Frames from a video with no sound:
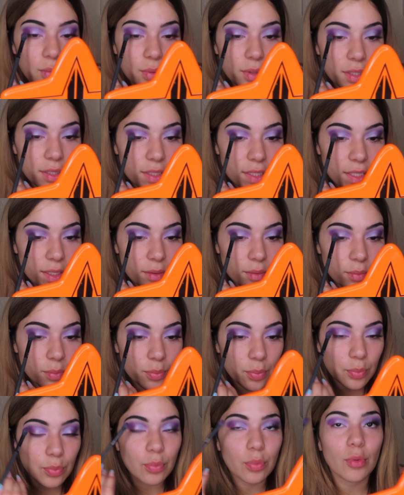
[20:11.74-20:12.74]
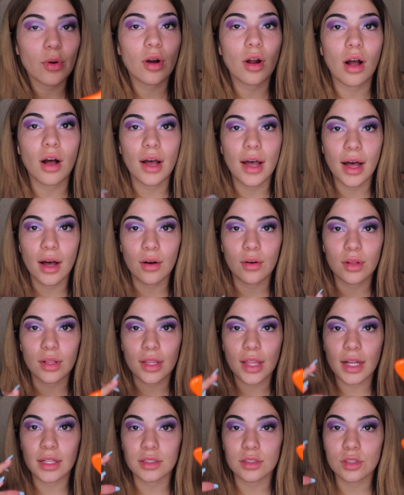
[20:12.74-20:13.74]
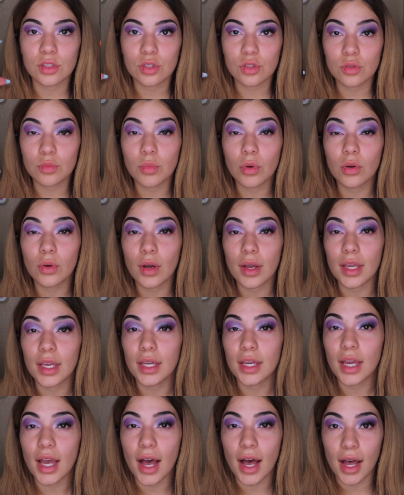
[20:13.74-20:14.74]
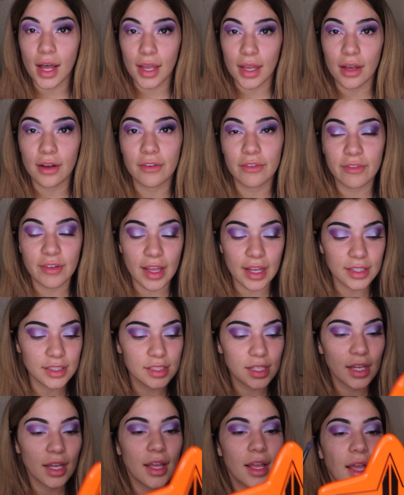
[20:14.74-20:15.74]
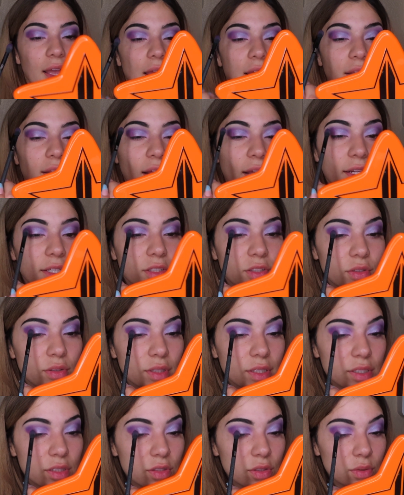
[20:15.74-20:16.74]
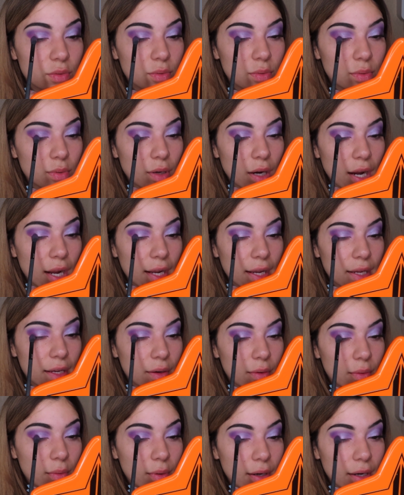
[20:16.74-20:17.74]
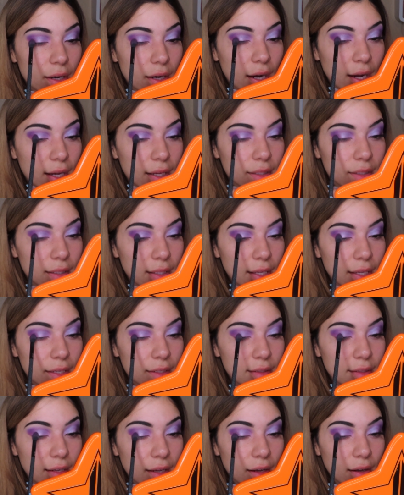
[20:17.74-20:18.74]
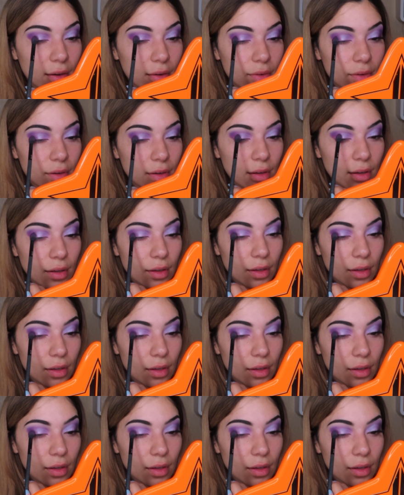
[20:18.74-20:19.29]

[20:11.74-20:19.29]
really brought out that smoky eye effect, and I do this right where I laid down,